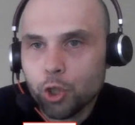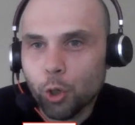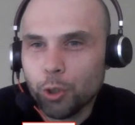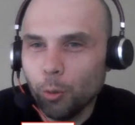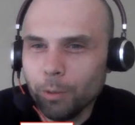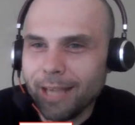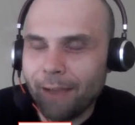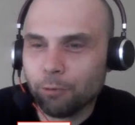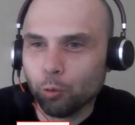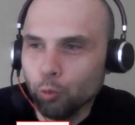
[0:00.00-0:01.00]
So you almost
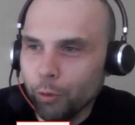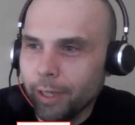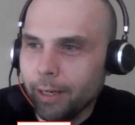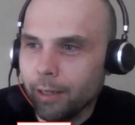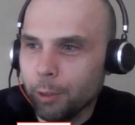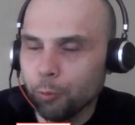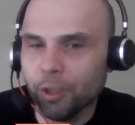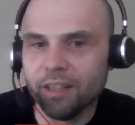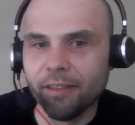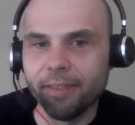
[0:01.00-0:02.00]
have to really,
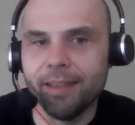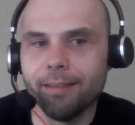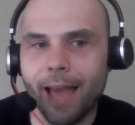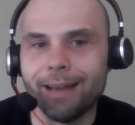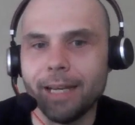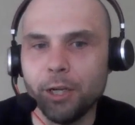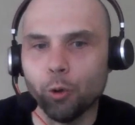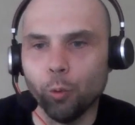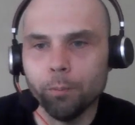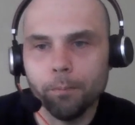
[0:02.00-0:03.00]
really thin that
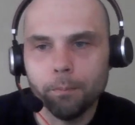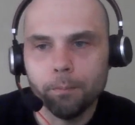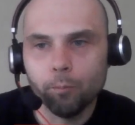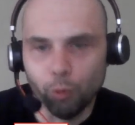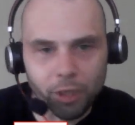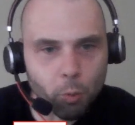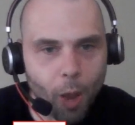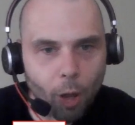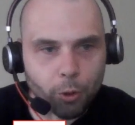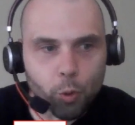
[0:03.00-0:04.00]
needle really
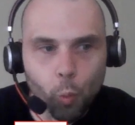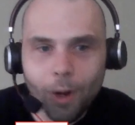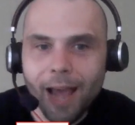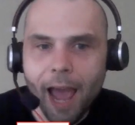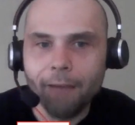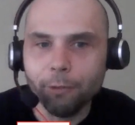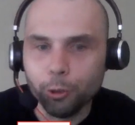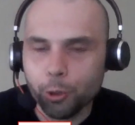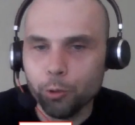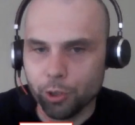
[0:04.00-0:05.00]
well. You want to have
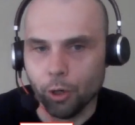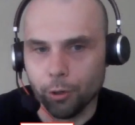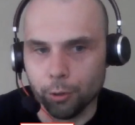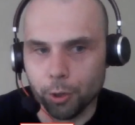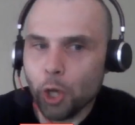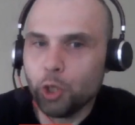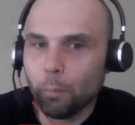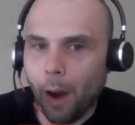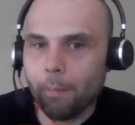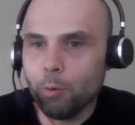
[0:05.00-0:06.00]
your 2 starters.
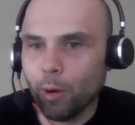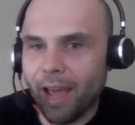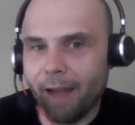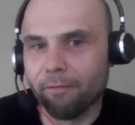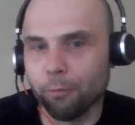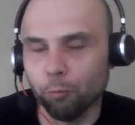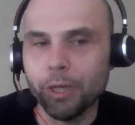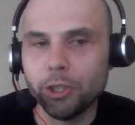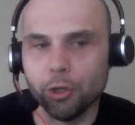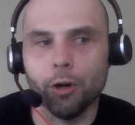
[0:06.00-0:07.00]
You probably want to have
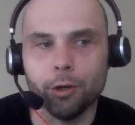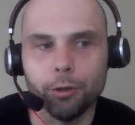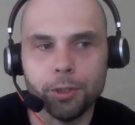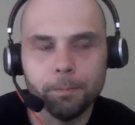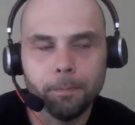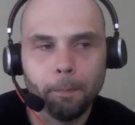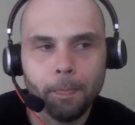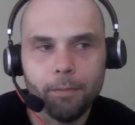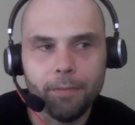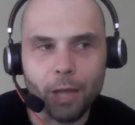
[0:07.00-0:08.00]
3 starters
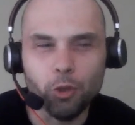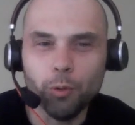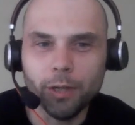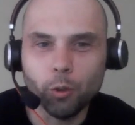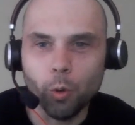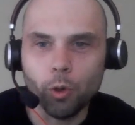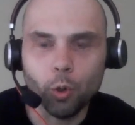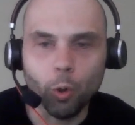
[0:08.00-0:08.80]
that you can, quote